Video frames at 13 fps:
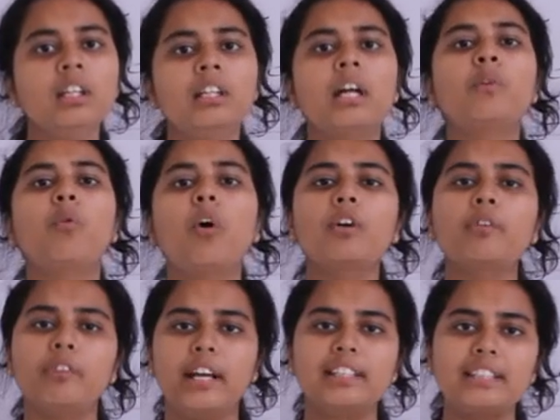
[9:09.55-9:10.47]
then what
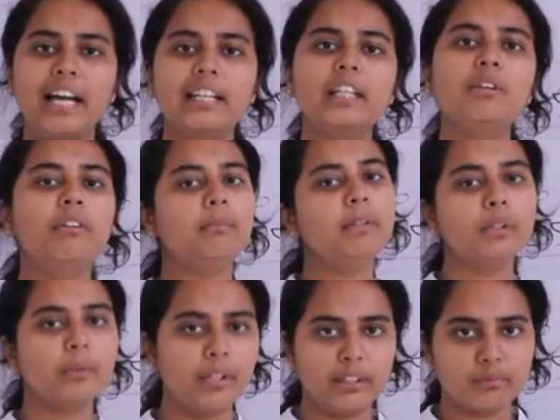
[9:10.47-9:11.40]
exactly you will be
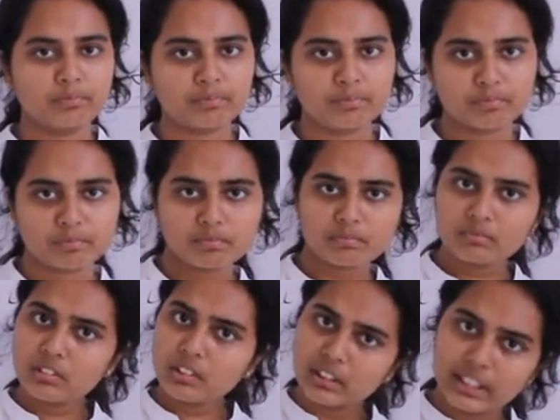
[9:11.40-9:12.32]
doing?
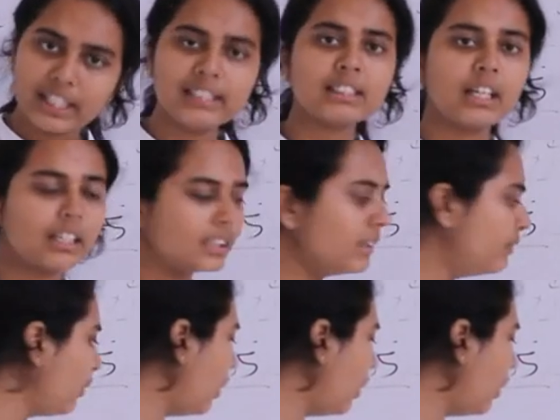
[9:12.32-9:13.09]
There is another